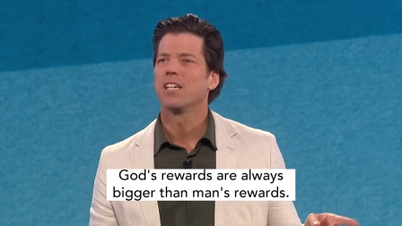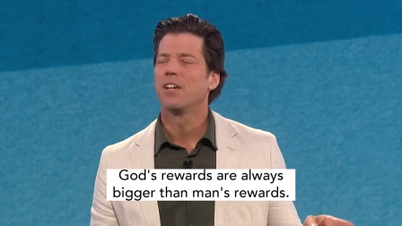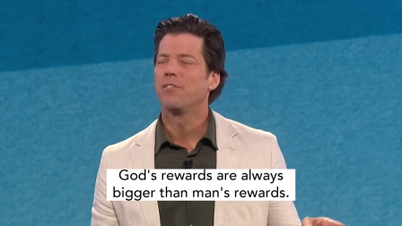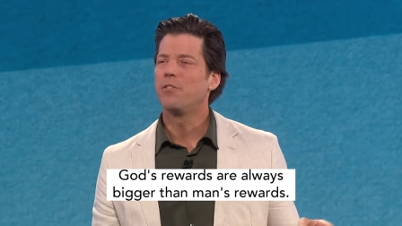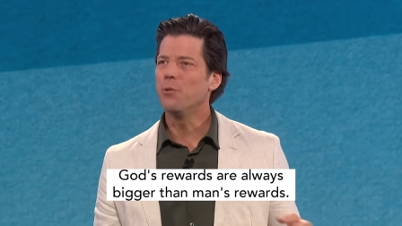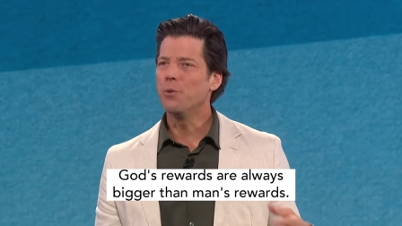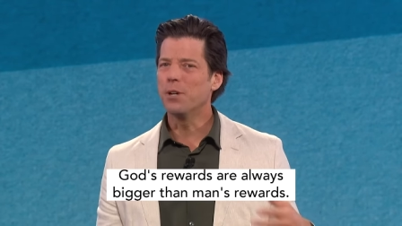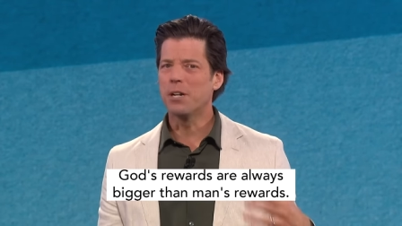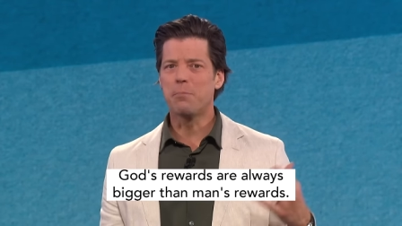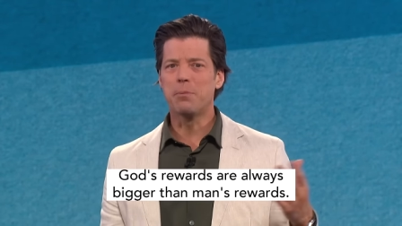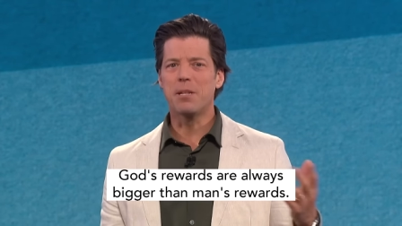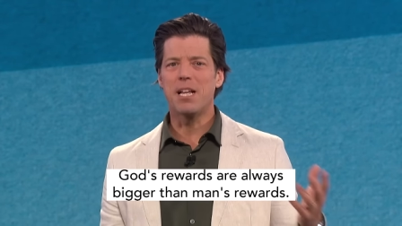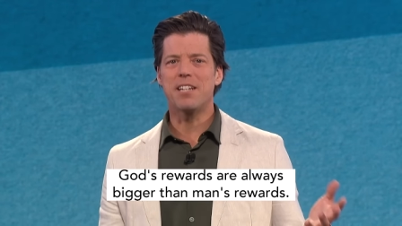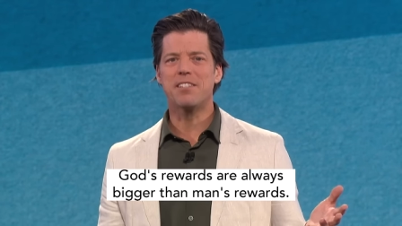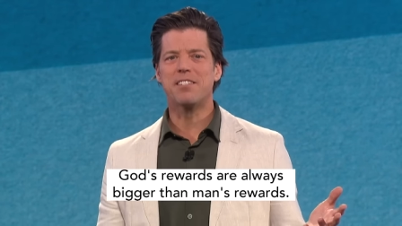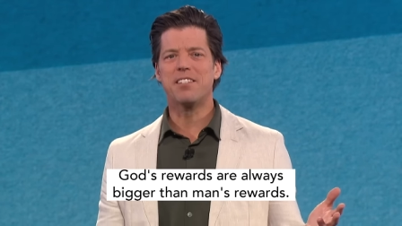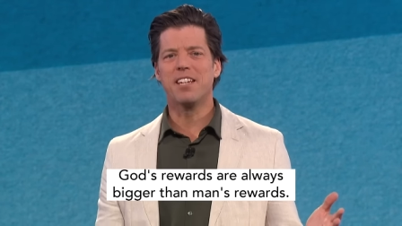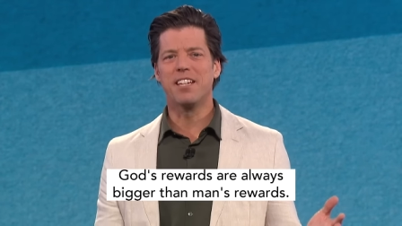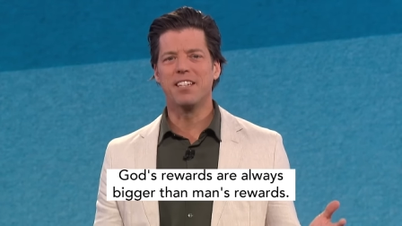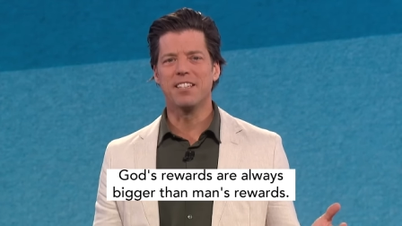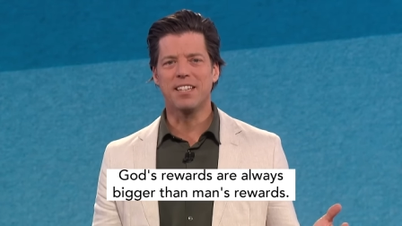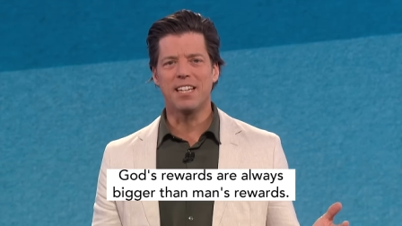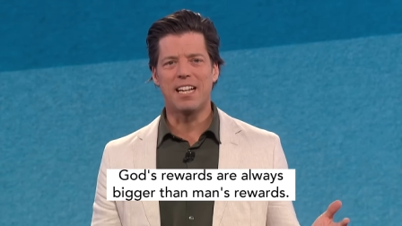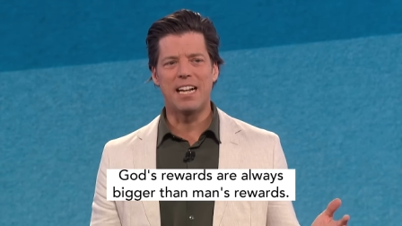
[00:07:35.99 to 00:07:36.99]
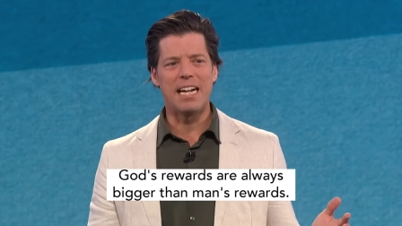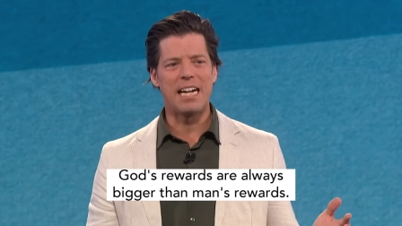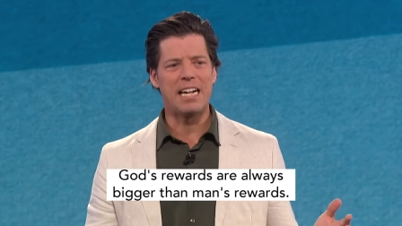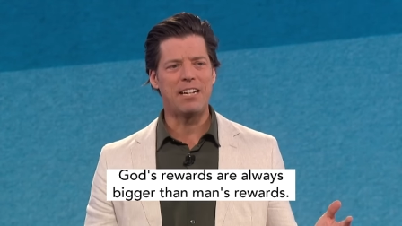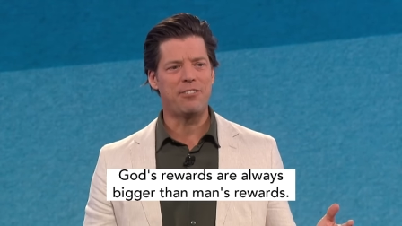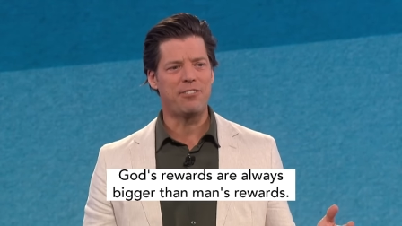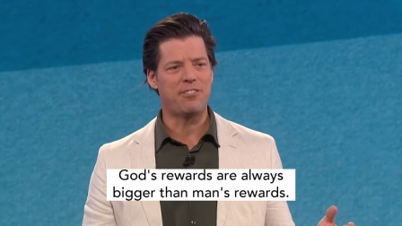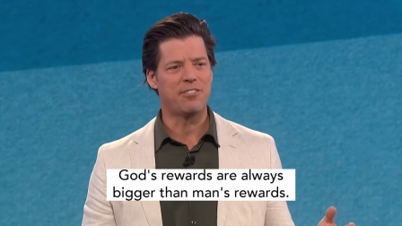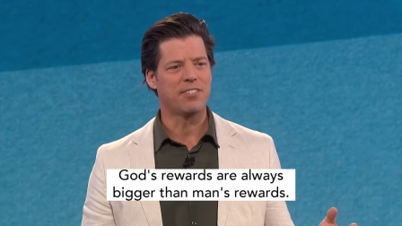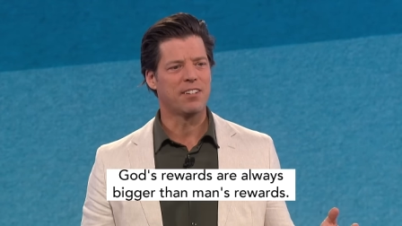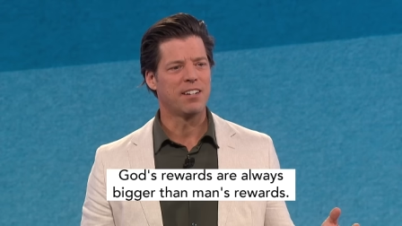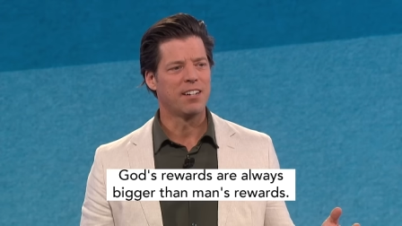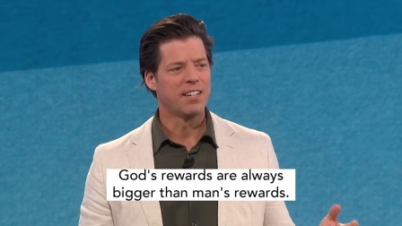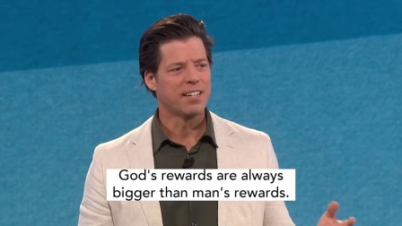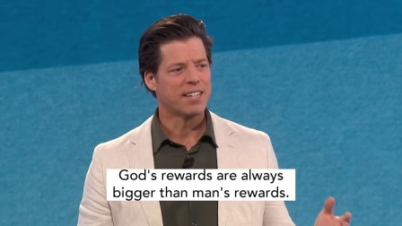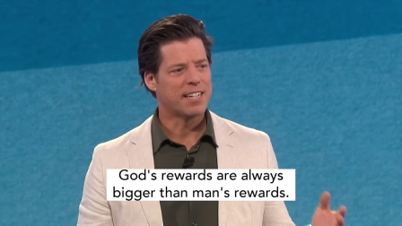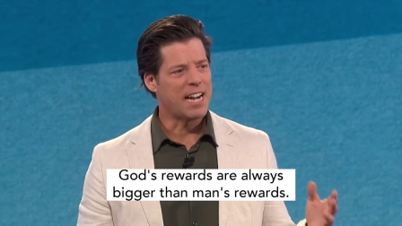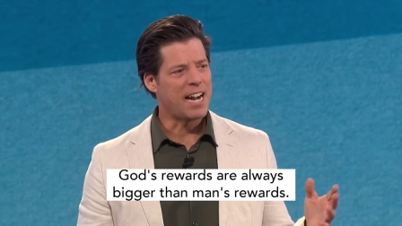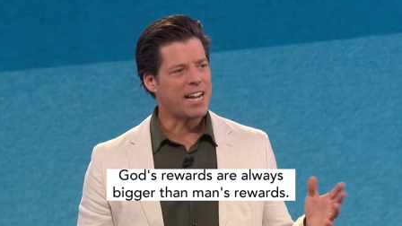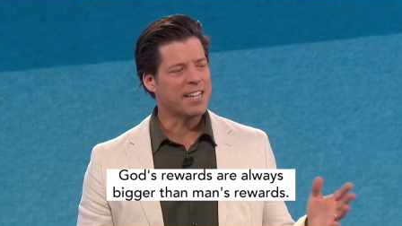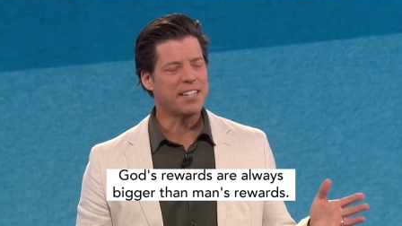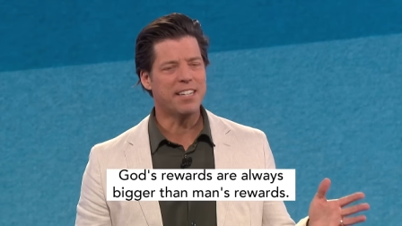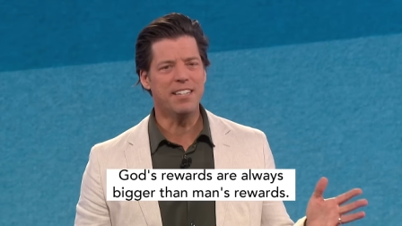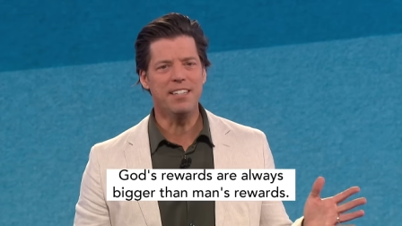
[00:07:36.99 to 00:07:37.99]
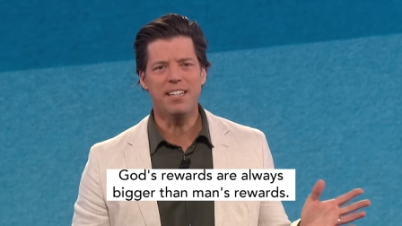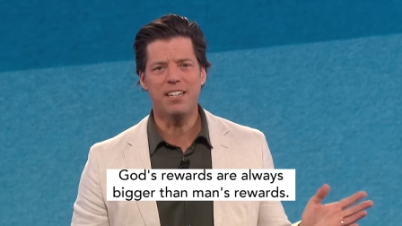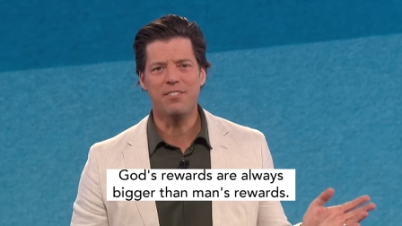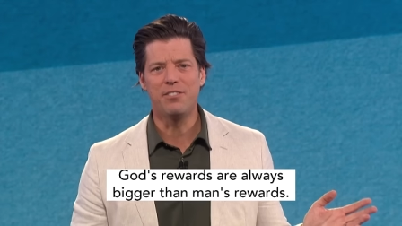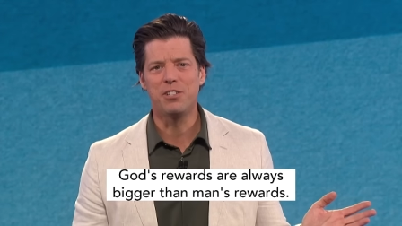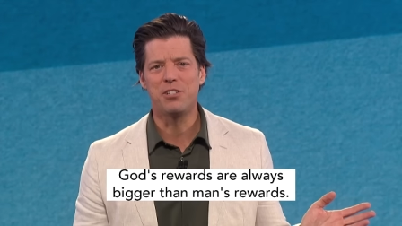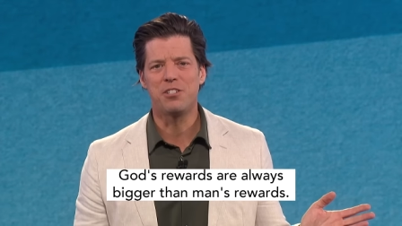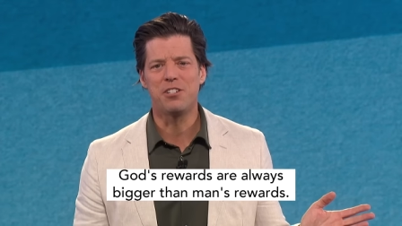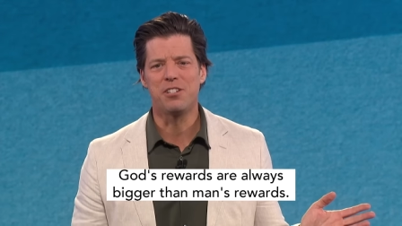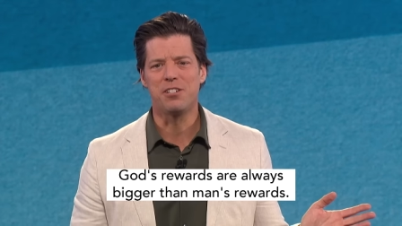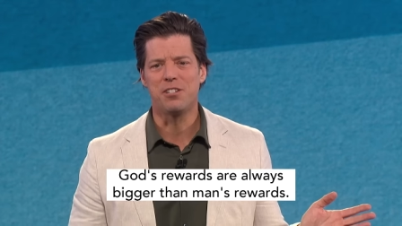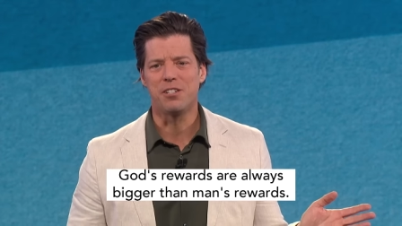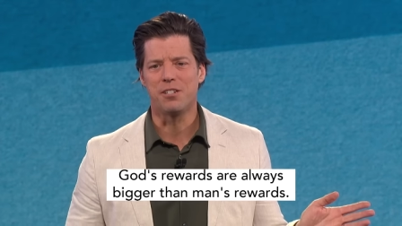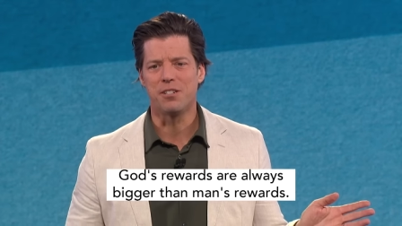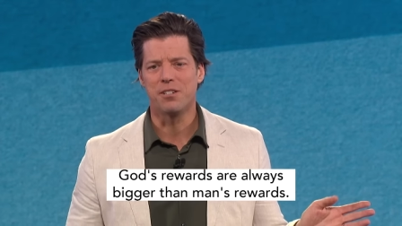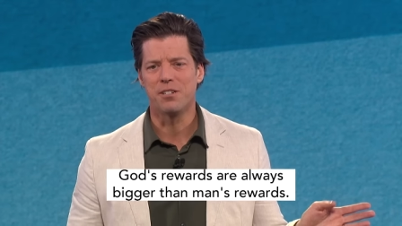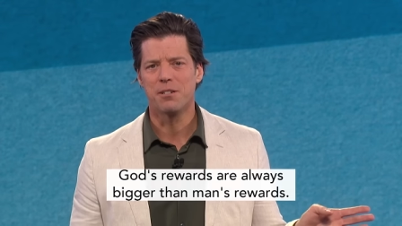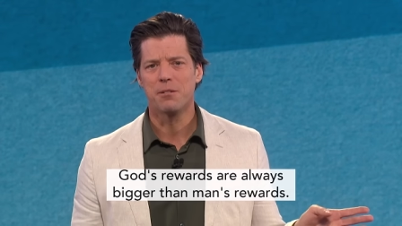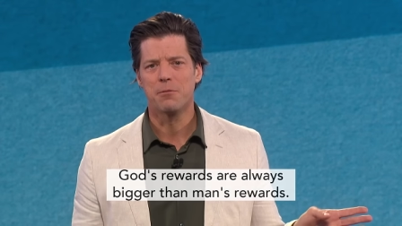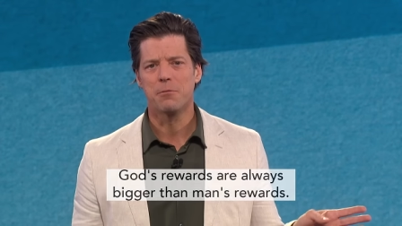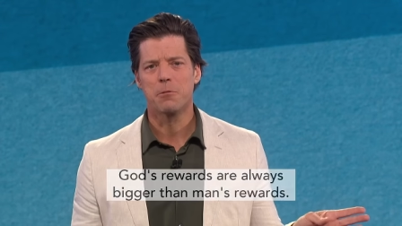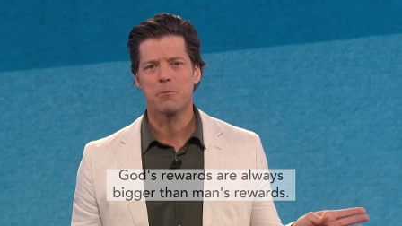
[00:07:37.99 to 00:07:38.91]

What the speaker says: If you want a blessing in life, God can give it to you.